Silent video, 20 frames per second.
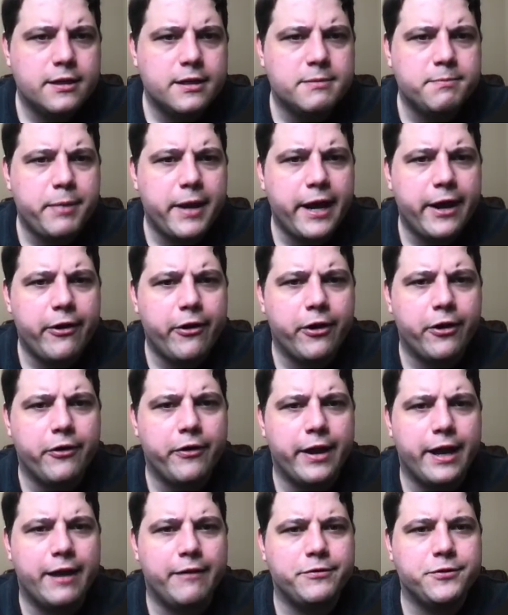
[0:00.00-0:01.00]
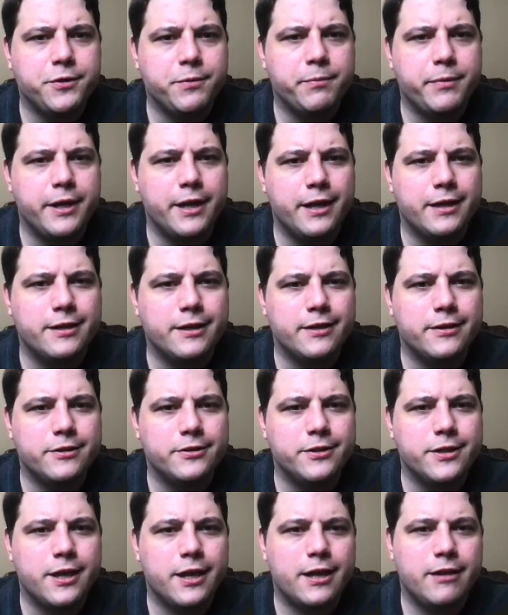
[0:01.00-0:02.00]
paragraphs are being done.
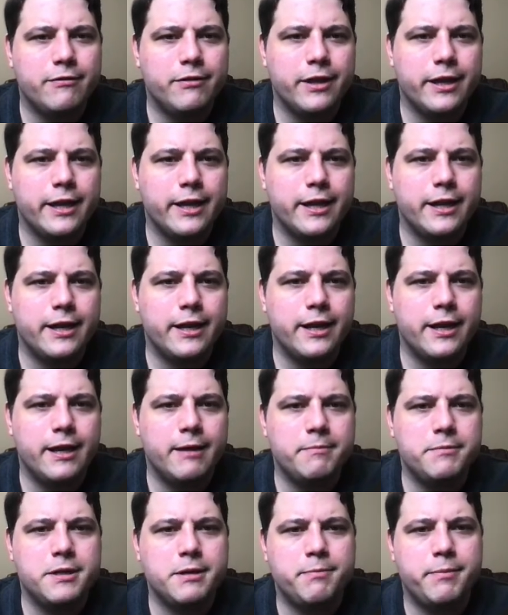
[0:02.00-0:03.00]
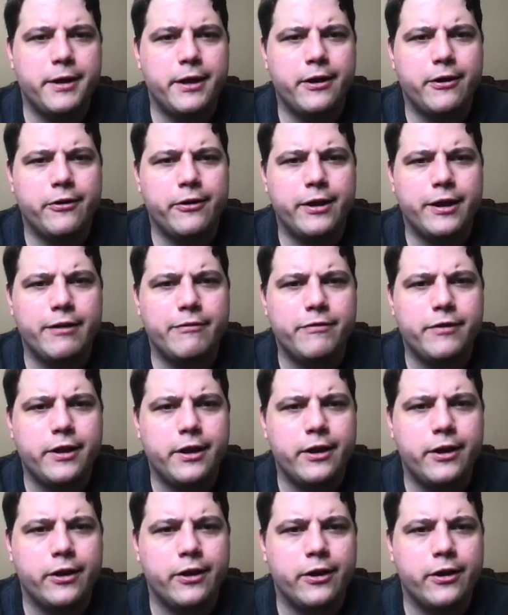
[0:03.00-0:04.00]
There's kind of like an empty paragraph
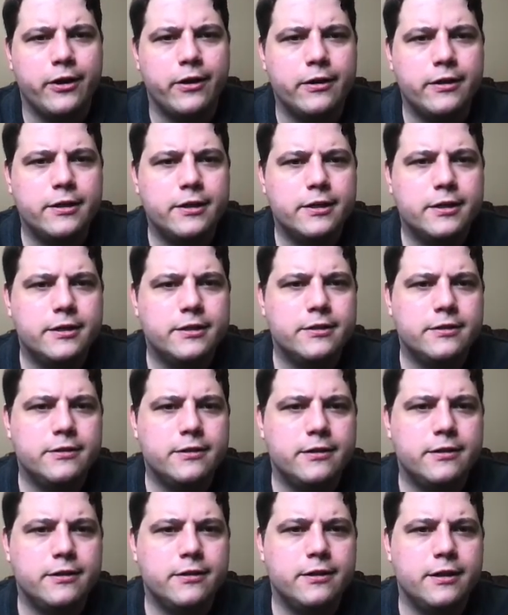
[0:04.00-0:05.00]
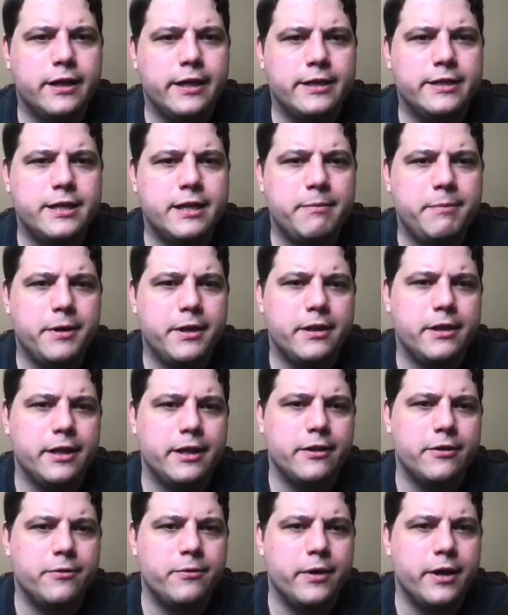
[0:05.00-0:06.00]
here. So it looked like
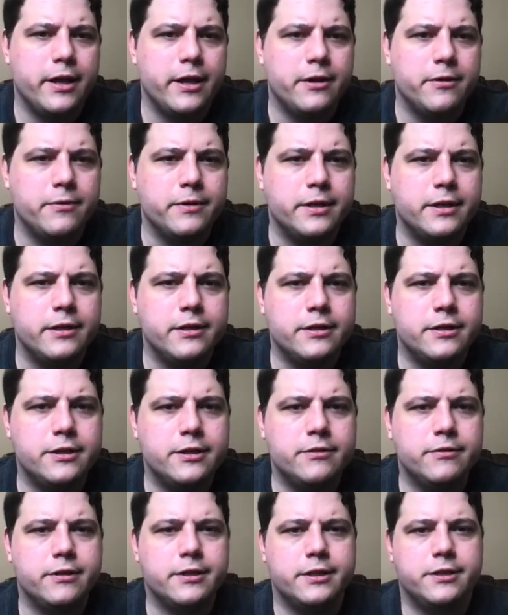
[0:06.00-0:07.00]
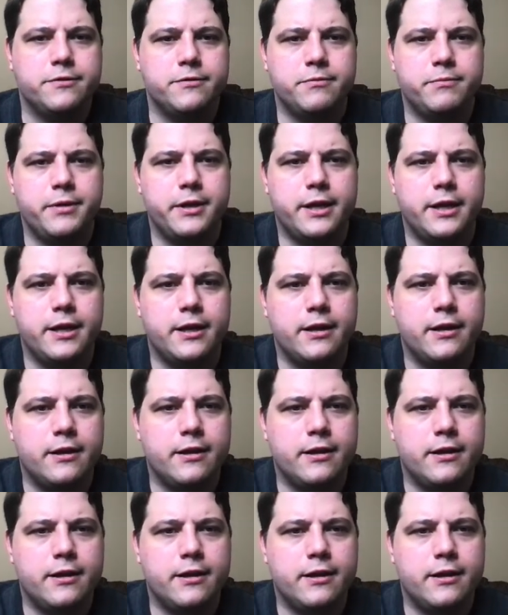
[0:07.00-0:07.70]
typically the way you would do this would be